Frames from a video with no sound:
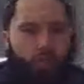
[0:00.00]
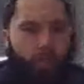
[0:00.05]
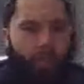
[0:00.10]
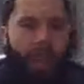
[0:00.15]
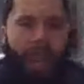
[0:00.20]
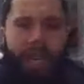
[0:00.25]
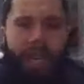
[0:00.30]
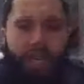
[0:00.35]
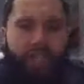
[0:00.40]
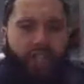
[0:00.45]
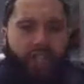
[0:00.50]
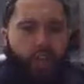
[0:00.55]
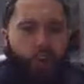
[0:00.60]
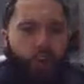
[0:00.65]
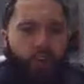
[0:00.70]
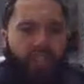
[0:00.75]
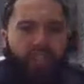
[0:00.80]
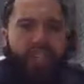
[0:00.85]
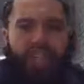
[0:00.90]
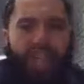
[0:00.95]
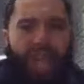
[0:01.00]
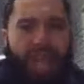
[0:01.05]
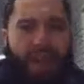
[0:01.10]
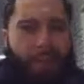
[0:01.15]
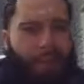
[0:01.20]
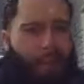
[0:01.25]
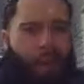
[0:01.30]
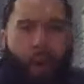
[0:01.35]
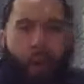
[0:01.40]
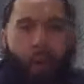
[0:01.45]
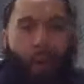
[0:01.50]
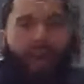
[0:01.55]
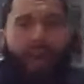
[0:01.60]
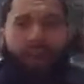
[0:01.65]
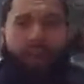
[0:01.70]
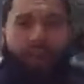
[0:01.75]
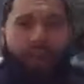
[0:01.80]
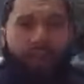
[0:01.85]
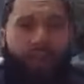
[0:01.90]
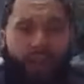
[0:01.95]
manager or GM or
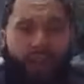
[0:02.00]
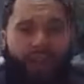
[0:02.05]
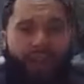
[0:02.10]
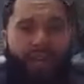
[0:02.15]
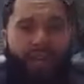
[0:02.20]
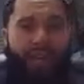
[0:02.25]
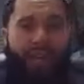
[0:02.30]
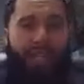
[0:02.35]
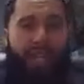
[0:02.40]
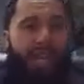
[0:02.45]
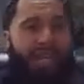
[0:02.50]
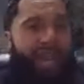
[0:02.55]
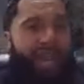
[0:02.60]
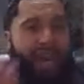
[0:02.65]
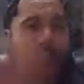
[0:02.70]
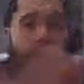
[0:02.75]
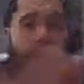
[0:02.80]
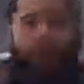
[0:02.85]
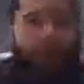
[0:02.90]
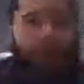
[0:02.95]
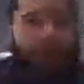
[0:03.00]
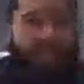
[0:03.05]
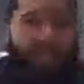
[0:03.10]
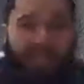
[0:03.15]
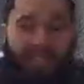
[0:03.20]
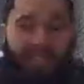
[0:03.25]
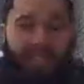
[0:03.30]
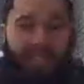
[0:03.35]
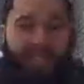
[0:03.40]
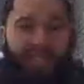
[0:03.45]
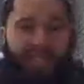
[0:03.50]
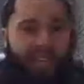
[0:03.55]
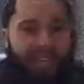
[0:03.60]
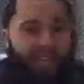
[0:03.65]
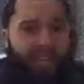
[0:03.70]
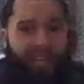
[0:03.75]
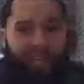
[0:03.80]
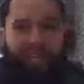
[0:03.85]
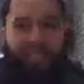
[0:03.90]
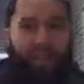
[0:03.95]
whatever the fuck it is, now you're making
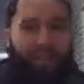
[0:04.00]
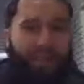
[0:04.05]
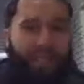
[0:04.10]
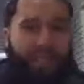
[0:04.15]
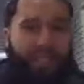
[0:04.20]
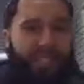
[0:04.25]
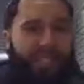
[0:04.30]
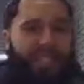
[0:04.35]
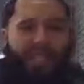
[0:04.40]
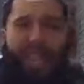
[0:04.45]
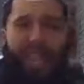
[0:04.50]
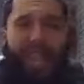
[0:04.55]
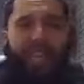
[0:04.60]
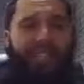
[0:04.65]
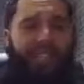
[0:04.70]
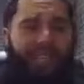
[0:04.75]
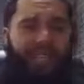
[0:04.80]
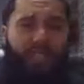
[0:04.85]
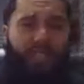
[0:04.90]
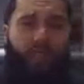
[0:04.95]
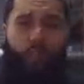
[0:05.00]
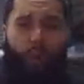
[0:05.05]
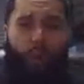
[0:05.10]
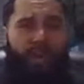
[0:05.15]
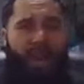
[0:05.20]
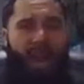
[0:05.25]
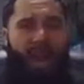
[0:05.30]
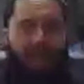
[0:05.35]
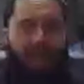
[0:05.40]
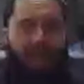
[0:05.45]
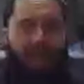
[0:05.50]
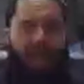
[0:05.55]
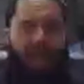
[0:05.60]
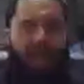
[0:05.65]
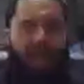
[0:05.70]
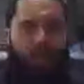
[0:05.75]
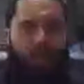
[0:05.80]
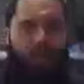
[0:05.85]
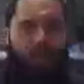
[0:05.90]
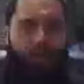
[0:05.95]
16, 17, 18, $20 an
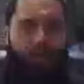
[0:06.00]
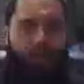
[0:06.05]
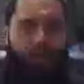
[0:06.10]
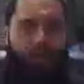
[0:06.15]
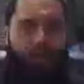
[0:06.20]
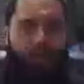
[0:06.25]
hour.